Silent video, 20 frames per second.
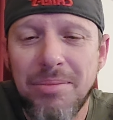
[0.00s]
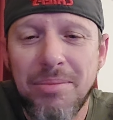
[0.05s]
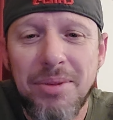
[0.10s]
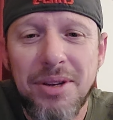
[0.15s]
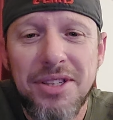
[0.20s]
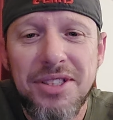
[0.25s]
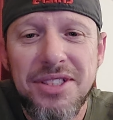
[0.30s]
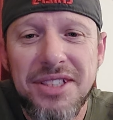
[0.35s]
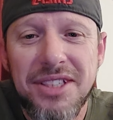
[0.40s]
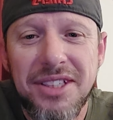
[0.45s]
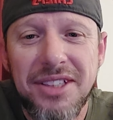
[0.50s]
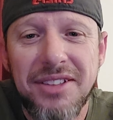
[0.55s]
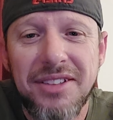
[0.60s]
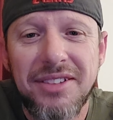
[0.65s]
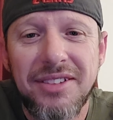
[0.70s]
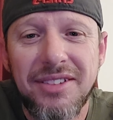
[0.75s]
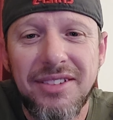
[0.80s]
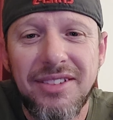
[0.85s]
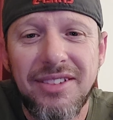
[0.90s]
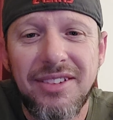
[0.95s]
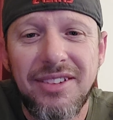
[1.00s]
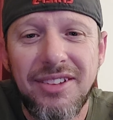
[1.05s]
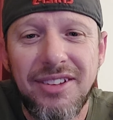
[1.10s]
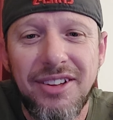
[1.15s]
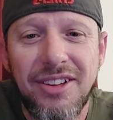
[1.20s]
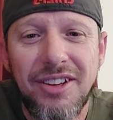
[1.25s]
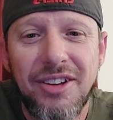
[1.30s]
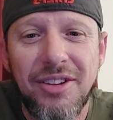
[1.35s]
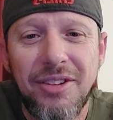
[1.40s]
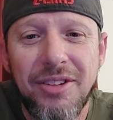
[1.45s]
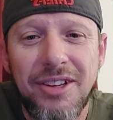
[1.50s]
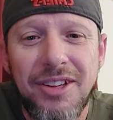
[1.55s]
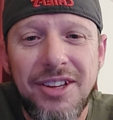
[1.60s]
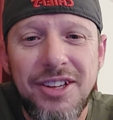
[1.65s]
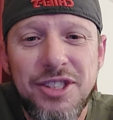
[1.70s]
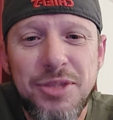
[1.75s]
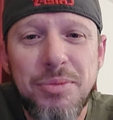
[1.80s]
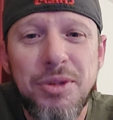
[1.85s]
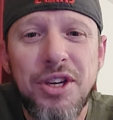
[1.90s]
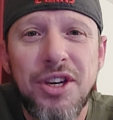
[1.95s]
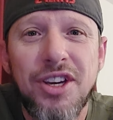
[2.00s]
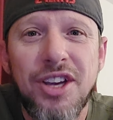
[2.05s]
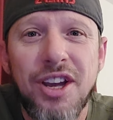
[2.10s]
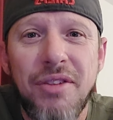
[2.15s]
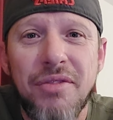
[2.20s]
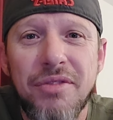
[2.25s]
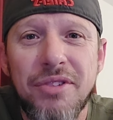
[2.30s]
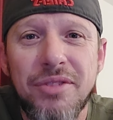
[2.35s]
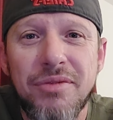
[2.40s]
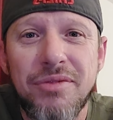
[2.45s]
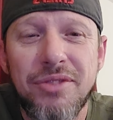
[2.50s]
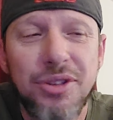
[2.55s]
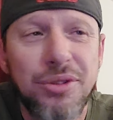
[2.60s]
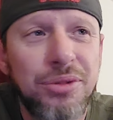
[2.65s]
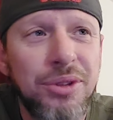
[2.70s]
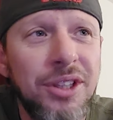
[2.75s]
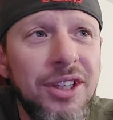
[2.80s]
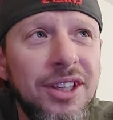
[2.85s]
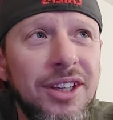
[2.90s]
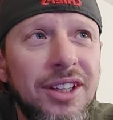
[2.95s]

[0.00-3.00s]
biscuit. Some good comfort food.